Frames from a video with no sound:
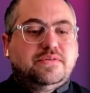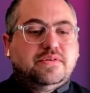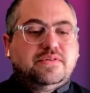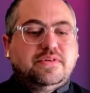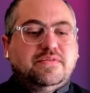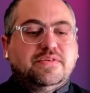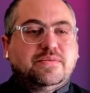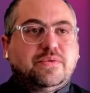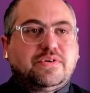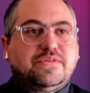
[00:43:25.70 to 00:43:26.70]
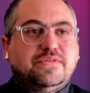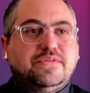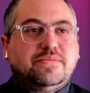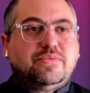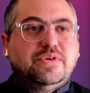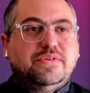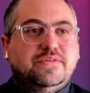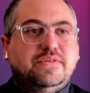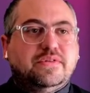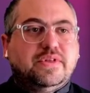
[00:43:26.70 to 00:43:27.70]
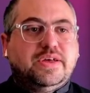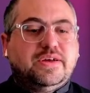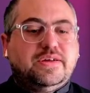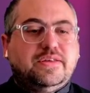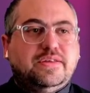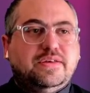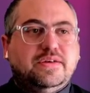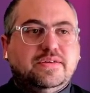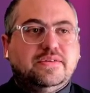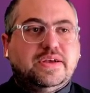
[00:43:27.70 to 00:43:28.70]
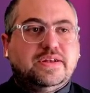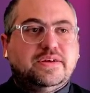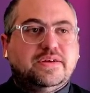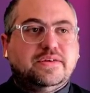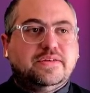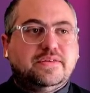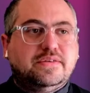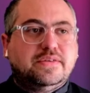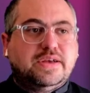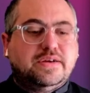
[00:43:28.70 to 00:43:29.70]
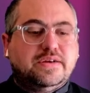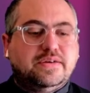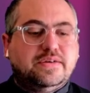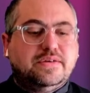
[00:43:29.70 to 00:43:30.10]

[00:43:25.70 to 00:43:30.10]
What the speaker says: So let's see if this works. Print line, data, data.